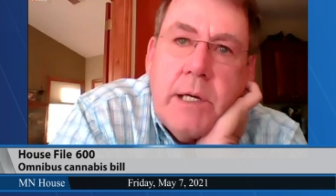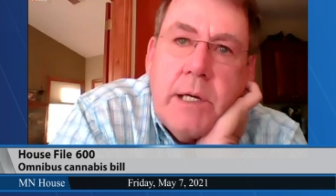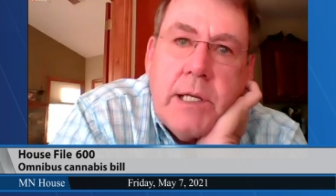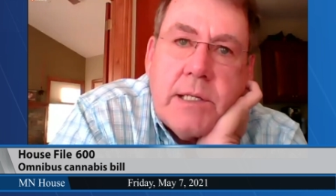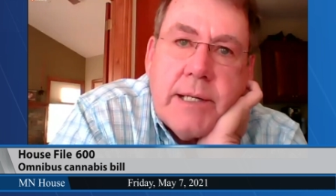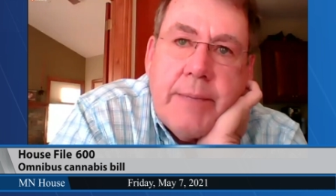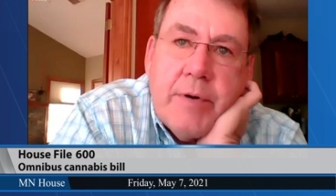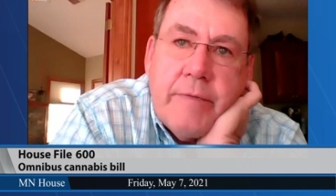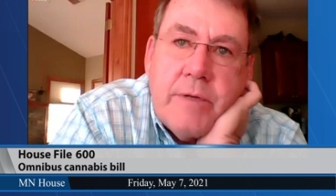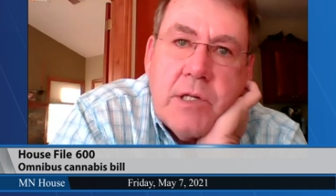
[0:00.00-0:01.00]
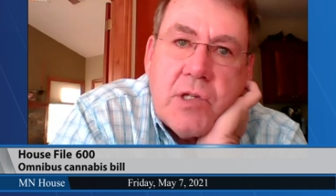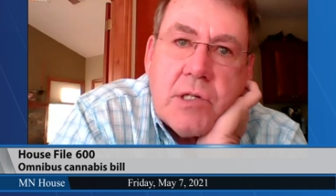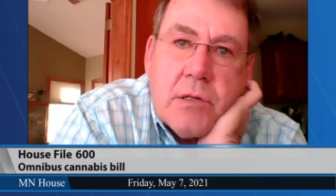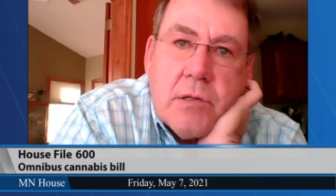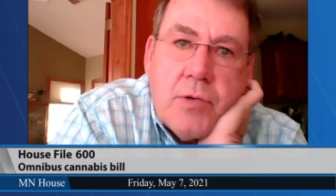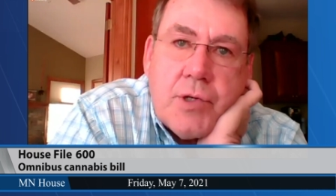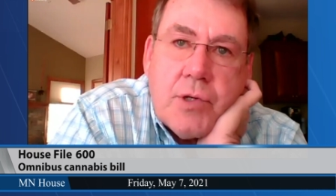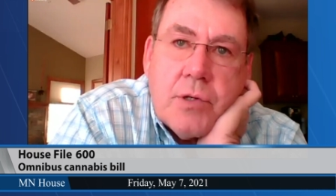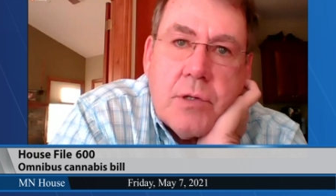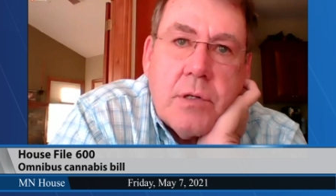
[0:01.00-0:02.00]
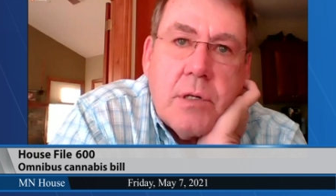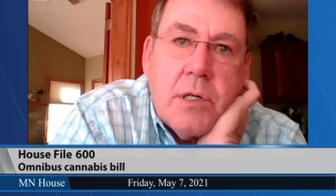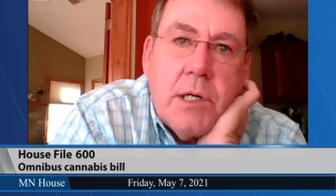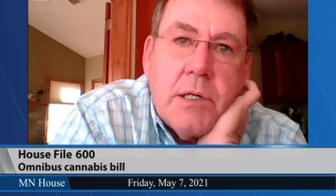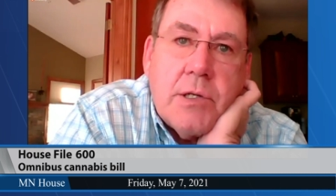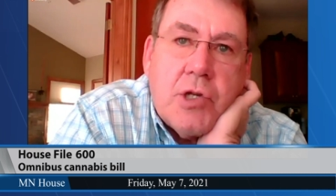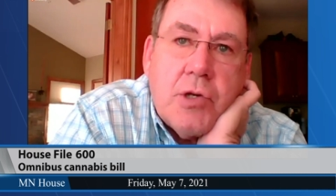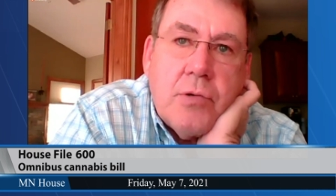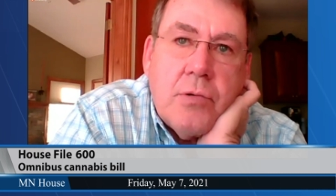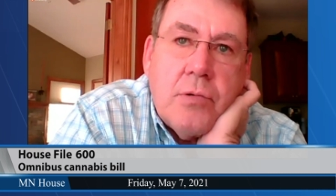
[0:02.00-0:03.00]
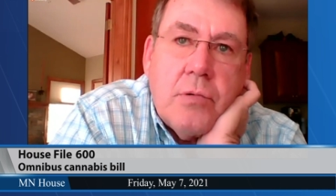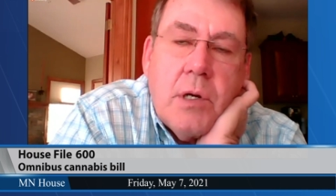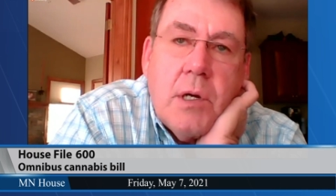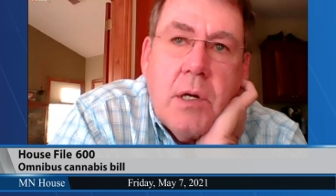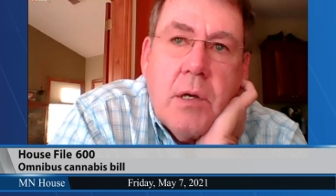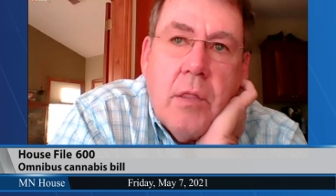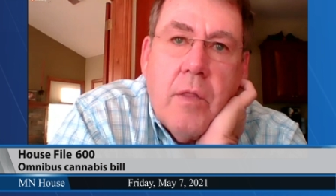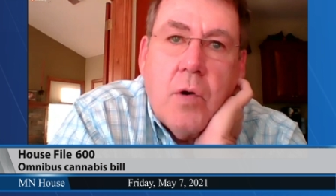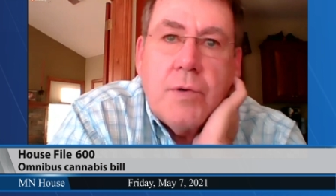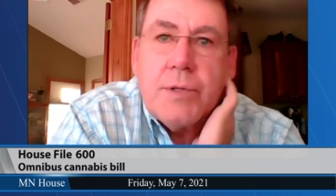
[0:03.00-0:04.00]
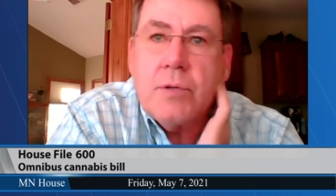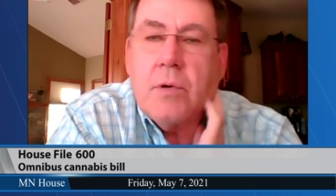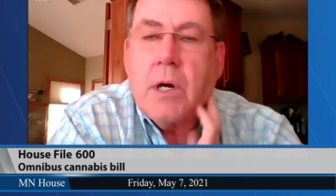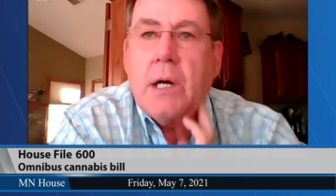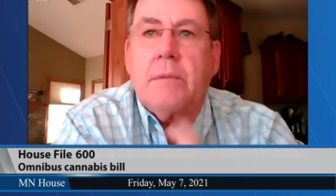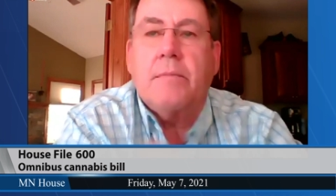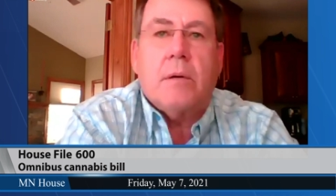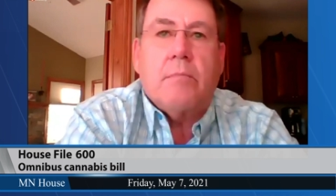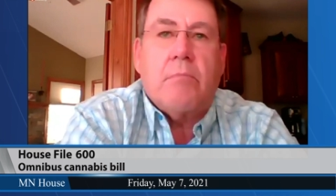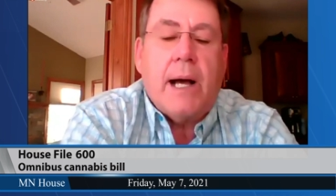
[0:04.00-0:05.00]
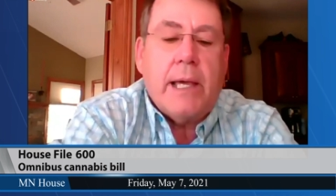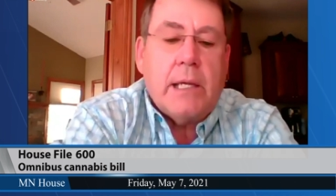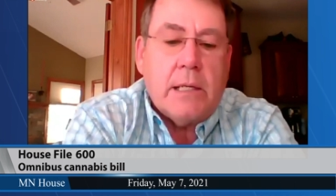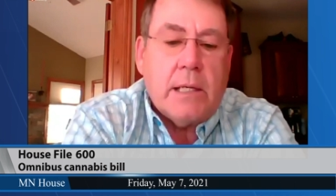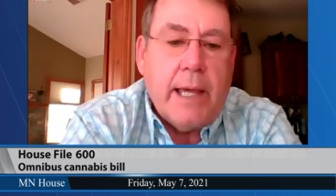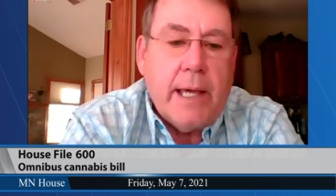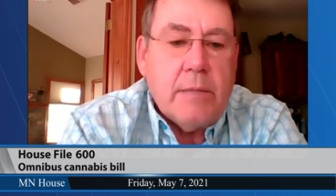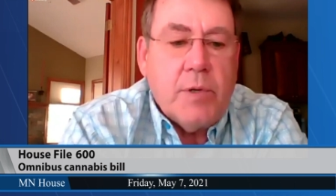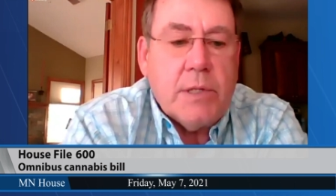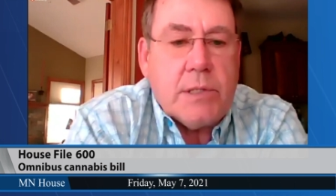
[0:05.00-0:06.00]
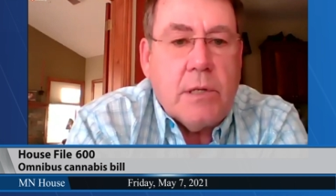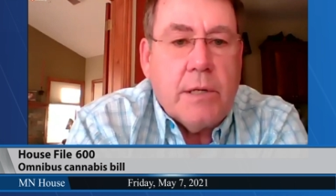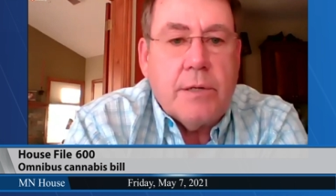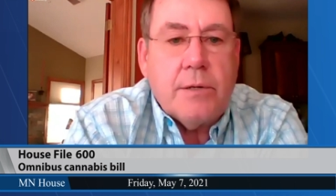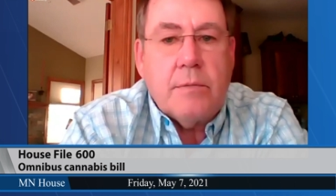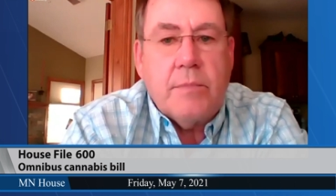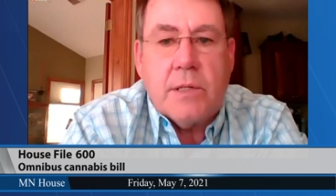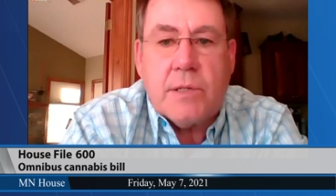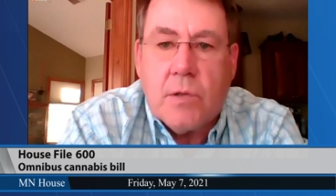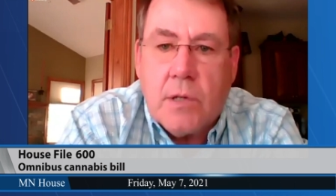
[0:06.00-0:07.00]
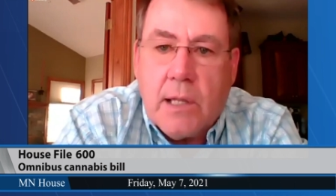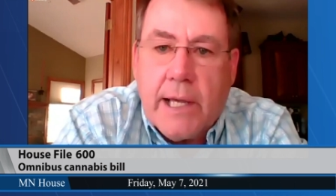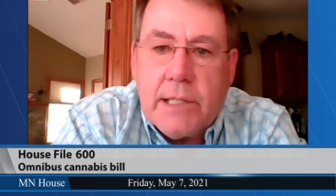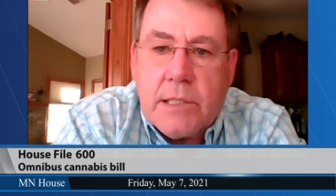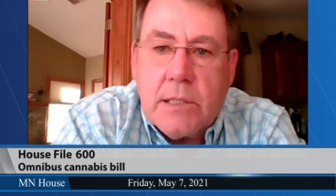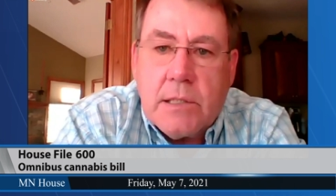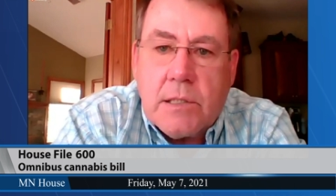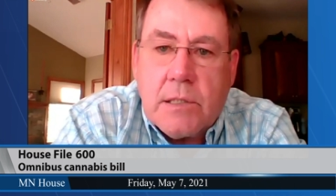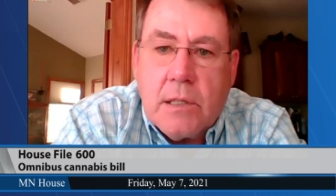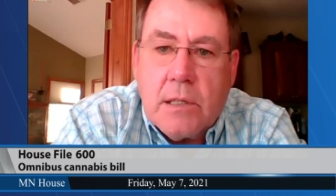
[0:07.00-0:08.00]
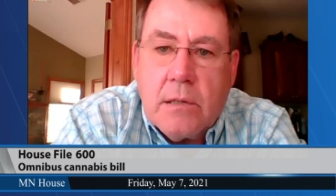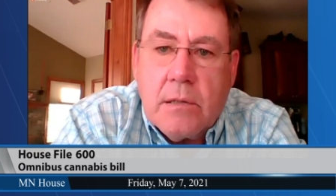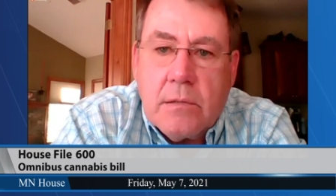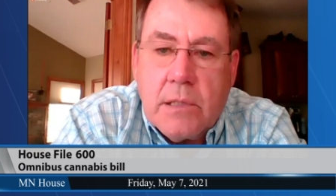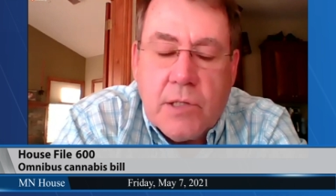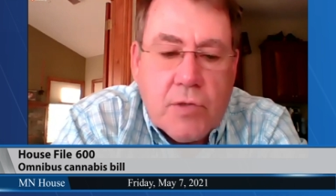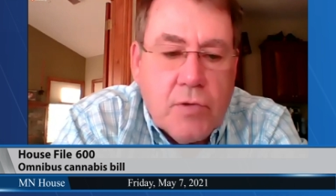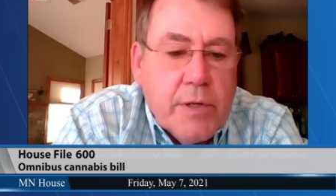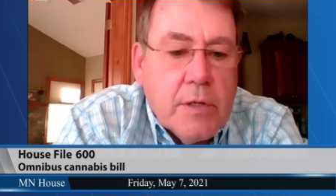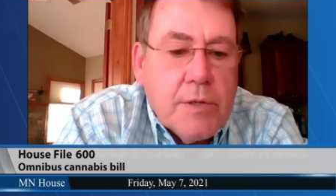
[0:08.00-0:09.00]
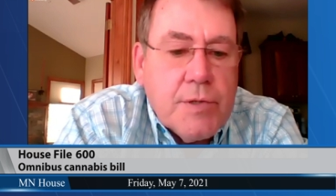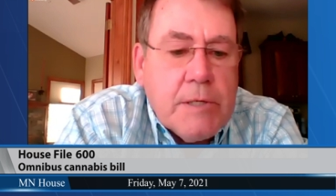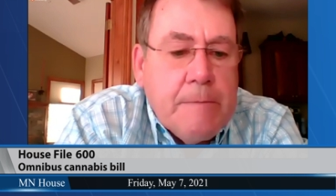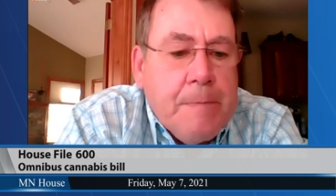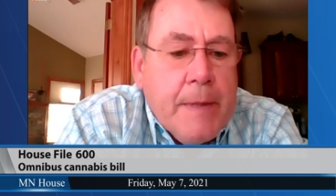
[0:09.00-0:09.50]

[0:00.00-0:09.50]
any type of disclosure to those who are buying cannabis under Minnesota license distributors.